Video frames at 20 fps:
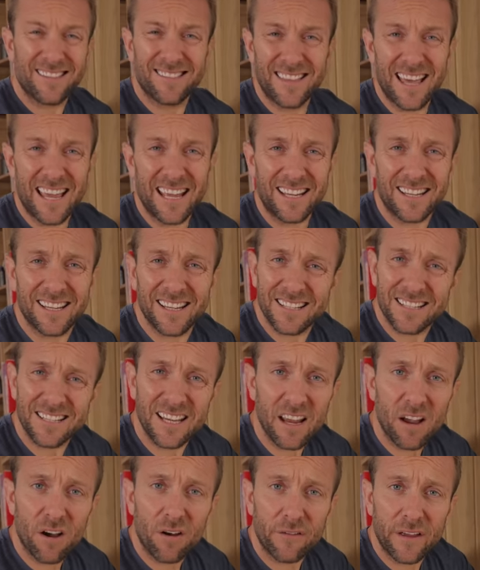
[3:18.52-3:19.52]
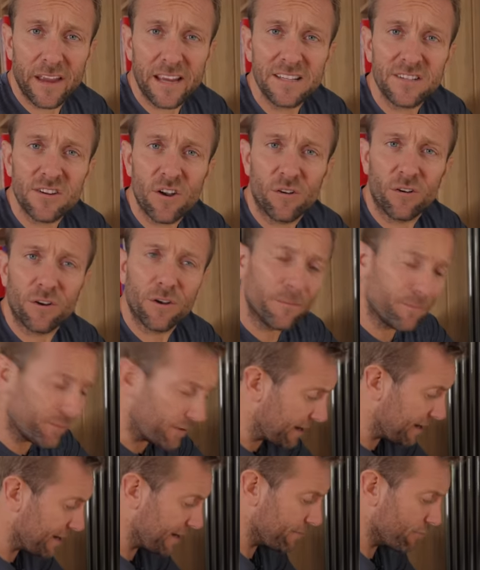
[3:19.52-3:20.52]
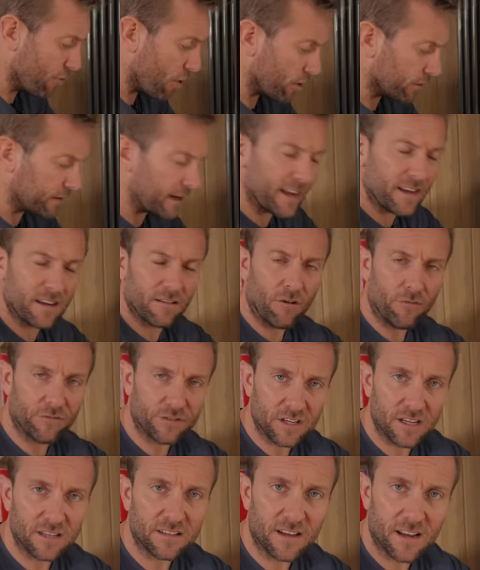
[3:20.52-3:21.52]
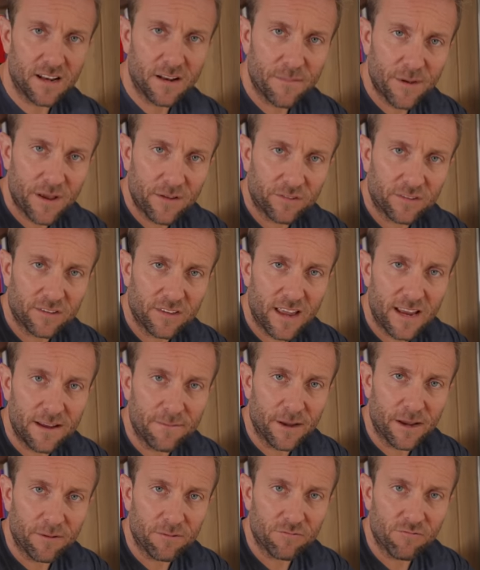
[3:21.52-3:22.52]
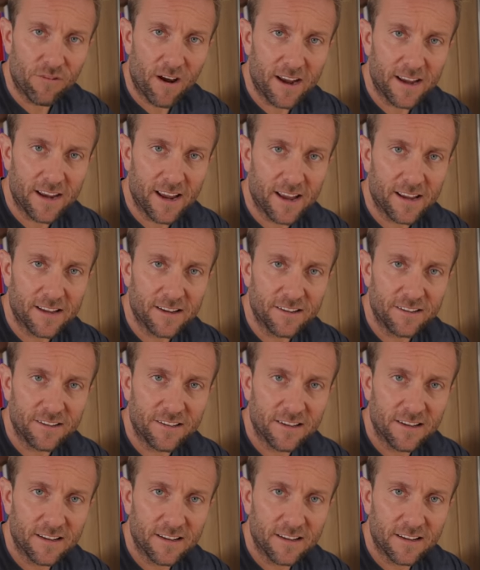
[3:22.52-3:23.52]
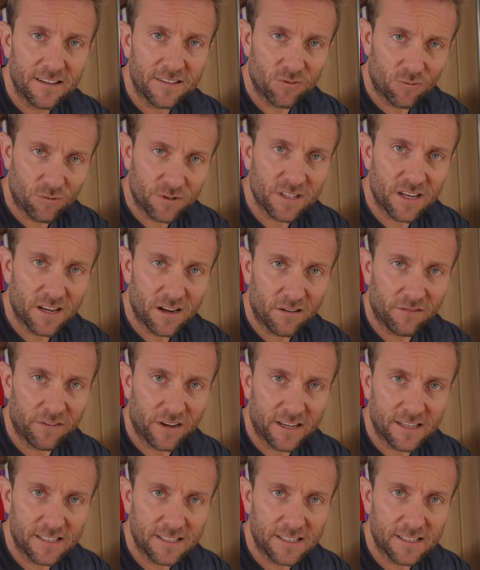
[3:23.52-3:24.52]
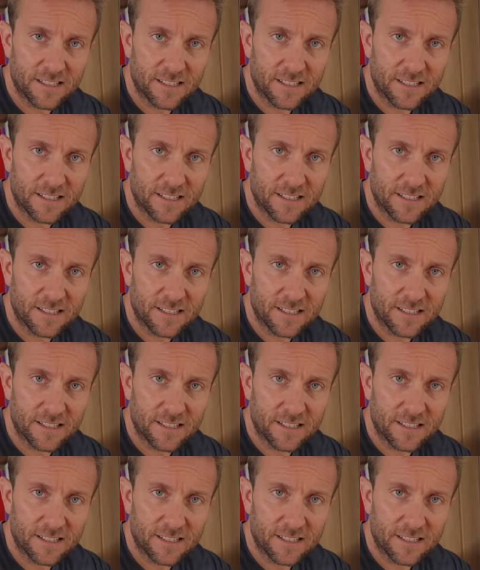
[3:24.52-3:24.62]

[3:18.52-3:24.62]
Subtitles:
think your TRV's gone completely wrong. Now you're obviously seeing a bit of a theme here with radiators, it's always TRVs.